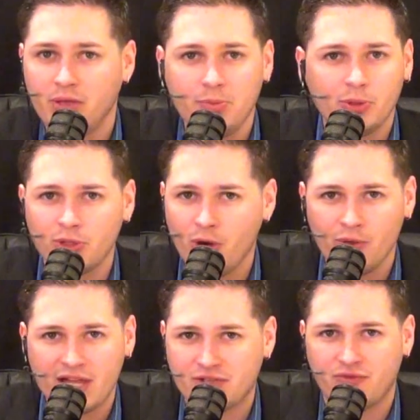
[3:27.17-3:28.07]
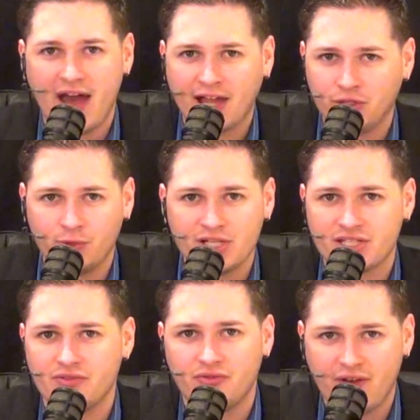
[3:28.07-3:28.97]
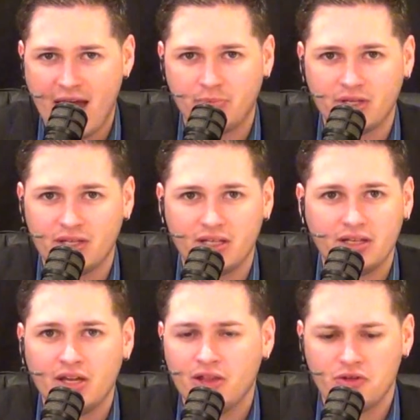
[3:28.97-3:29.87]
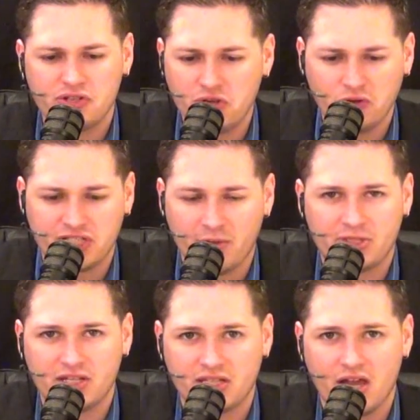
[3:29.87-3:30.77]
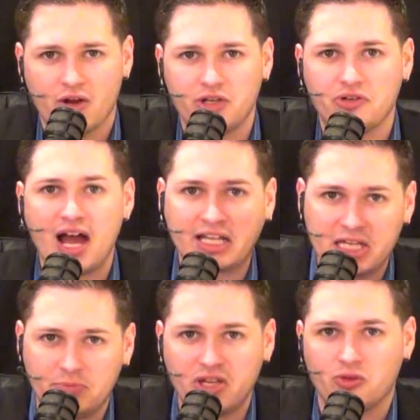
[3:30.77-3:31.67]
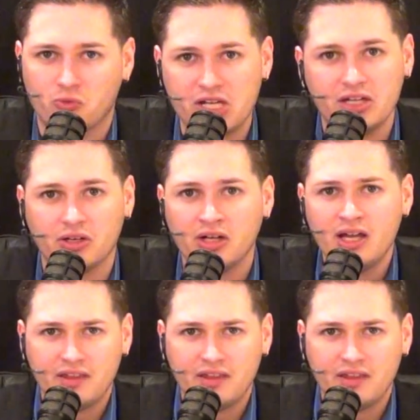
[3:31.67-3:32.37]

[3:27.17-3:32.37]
People know that's vacuous and vapid and there's no substance there and you're not keeping it real.